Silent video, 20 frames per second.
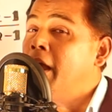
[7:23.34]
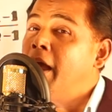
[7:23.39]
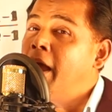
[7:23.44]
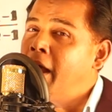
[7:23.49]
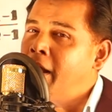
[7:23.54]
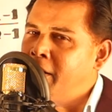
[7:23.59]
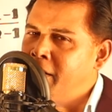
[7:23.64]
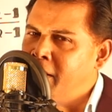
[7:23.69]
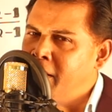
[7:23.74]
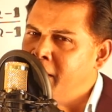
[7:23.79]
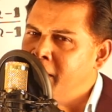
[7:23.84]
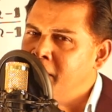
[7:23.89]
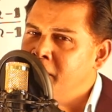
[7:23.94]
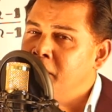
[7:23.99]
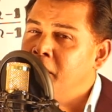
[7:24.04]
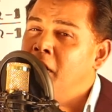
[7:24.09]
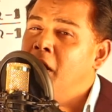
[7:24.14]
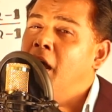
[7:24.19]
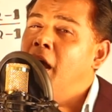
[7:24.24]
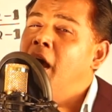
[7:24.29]

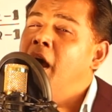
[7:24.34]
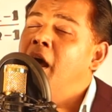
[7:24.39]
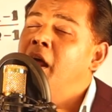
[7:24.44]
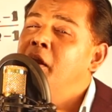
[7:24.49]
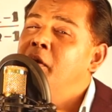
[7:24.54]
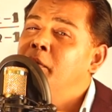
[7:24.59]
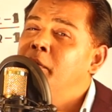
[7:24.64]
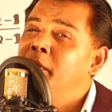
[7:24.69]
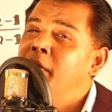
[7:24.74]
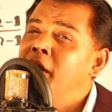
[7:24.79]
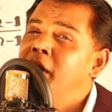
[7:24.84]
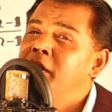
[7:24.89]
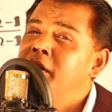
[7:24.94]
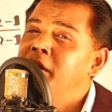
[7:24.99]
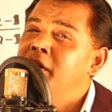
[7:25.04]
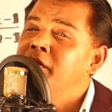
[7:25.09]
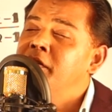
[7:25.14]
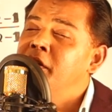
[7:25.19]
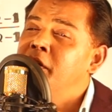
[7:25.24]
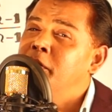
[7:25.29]
added, and where
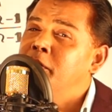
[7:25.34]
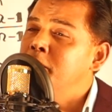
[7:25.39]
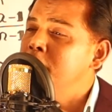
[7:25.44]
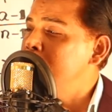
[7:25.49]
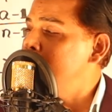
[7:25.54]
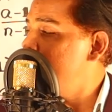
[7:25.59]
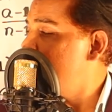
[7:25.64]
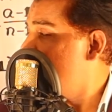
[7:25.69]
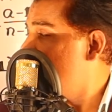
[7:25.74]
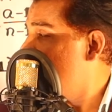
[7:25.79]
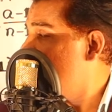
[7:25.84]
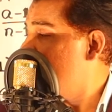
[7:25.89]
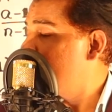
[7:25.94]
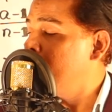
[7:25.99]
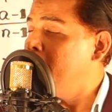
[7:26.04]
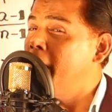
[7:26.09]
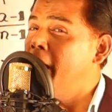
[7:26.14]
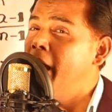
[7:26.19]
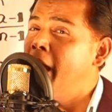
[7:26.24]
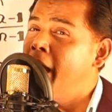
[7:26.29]
there is a question of
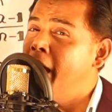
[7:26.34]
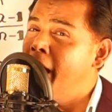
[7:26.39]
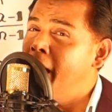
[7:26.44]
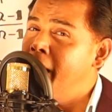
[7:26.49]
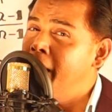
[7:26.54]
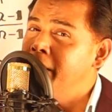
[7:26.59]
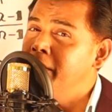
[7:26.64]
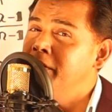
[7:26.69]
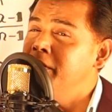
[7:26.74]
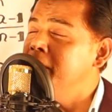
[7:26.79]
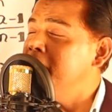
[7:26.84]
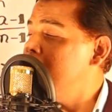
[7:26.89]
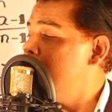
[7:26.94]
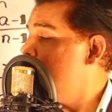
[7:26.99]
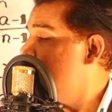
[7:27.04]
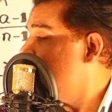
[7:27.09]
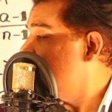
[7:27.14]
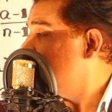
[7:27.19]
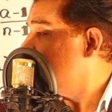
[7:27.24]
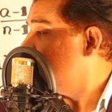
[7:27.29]
AND,
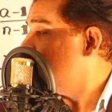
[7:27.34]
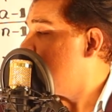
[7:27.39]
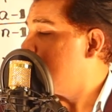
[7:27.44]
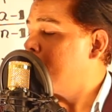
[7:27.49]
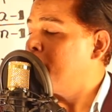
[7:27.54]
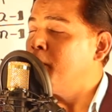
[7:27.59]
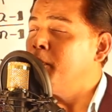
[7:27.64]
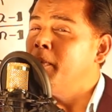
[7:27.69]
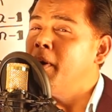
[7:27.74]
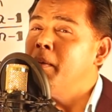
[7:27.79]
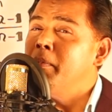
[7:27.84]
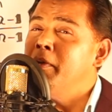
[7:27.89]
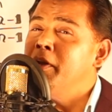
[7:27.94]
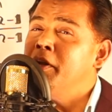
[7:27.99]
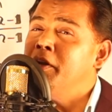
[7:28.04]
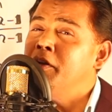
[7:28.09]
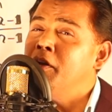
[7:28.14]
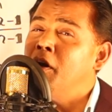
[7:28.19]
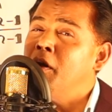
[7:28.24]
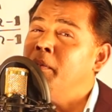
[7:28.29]
the
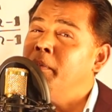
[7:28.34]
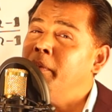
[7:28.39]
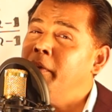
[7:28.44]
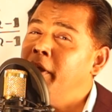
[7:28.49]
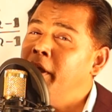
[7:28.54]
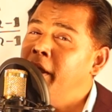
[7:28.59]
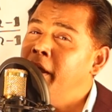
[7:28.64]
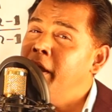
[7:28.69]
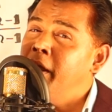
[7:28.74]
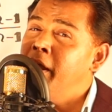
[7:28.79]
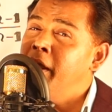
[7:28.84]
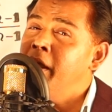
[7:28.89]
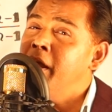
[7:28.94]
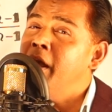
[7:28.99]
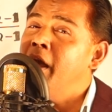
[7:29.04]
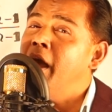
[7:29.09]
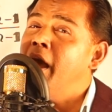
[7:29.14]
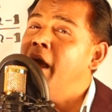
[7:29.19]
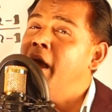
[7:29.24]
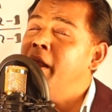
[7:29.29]
probability of A
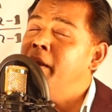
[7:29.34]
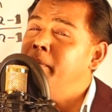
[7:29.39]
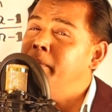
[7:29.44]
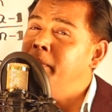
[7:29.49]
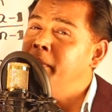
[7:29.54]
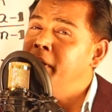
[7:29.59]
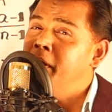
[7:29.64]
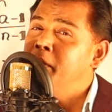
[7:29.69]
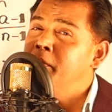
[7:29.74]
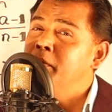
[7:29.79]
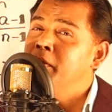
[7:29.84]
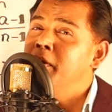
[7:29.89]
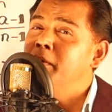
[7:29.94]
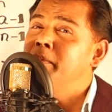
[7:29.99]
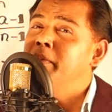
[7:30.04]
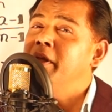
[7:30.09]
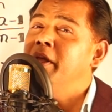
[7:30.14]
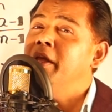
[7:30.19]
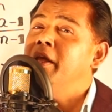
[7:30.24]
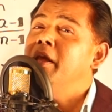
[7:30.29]
and B will
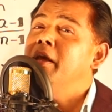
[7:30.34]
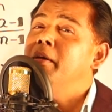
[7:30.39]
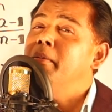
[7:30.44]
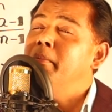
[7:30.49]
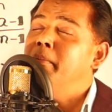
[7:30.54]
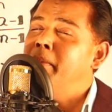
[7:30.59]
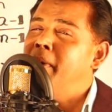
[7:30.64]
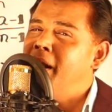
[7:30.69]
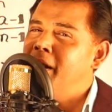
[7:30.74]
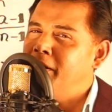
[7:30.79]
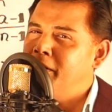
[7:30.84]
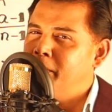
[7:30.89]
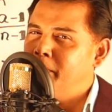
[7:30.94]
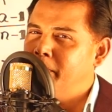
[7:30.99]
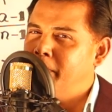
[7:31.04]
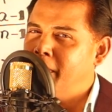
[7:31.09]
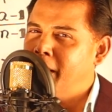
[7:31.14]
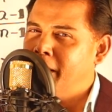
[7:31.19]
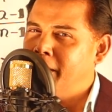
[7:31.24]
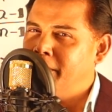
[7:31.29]
be
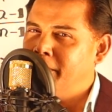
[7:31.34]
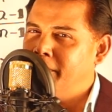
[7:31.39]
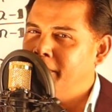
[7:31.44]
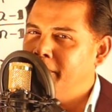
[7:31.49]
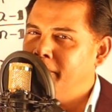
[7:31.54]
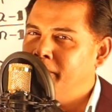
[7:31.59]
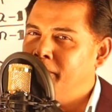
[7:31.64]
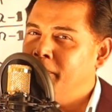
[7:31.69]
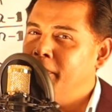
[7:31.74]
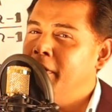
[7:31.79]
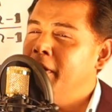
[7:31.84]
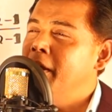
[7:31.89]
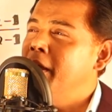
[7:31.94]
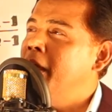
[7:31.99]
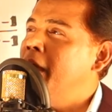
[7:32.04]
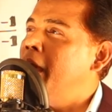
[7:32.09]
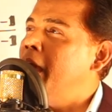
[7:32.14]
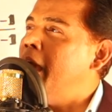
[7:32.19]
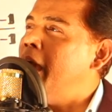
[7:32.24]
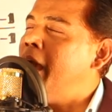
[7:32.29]
multiplied.
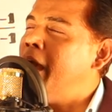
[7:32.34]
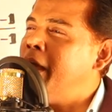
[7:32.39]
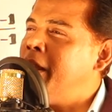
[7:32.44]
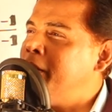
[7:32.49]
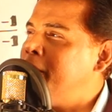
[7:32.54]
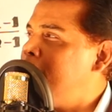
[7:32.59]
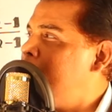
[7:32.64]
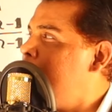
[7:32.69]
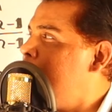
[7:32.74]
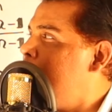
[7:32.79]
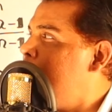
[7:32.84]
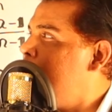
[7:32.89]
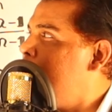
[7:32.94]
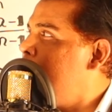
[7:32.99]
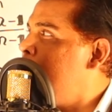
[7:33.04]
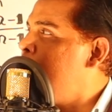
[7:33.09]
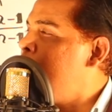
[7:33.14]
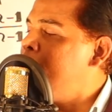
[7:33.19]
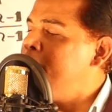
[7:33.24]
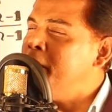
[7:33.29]
And
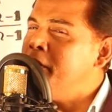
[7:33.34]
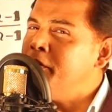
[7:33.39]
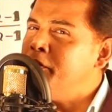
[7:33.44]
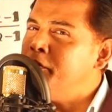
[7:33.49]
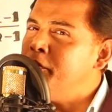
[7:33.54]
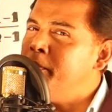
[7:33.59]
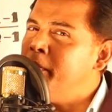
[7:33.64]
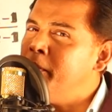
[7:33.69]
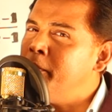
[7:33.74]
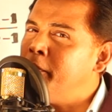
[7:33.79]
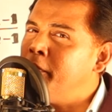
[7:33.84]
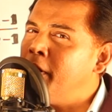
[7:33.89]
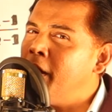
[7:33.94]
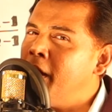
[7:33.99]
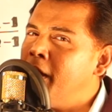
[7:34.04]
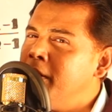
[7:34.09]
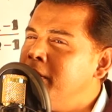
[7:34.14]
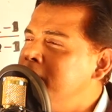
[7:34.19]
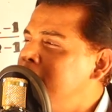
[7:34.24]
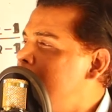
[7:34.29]
you need to
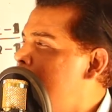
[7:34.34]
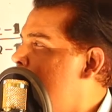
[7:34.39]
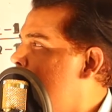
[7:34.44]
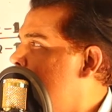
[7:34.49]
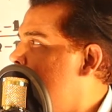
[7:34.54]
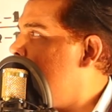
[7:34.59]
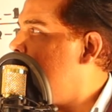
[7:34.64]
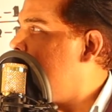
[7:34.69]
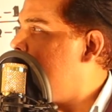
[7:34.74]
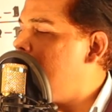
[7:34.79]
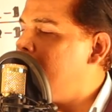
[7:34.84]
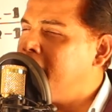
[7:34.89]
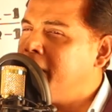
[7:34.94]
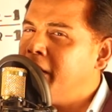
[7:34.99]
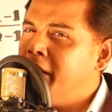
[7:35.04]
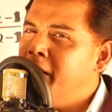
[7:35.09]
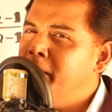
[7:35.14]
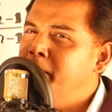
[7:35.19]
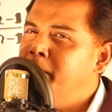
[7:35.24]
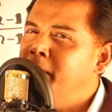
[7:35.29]
memorize that
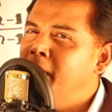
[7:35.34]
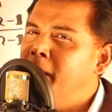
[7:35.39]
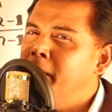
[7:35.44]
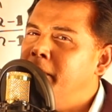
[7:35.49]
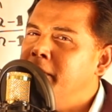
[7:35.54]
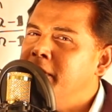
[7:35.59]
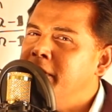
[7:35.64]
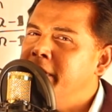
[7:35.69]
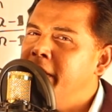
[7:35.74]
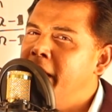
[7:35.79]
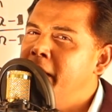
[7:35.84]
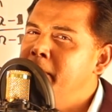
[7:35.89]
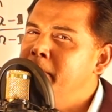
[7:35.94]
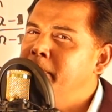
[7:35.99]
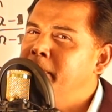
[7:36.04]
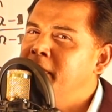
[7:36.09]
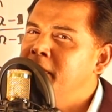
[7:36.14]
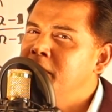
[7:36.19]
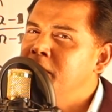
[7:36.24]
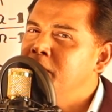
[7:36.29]
if the same
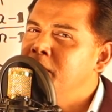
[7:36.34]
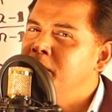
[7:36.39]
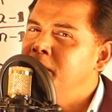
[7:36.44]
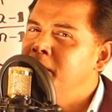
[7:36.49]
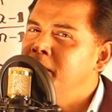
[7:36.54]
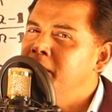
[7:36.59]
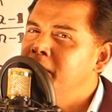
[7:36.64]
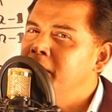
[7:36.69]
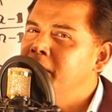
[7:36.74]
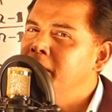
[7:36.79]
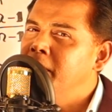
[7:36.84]
person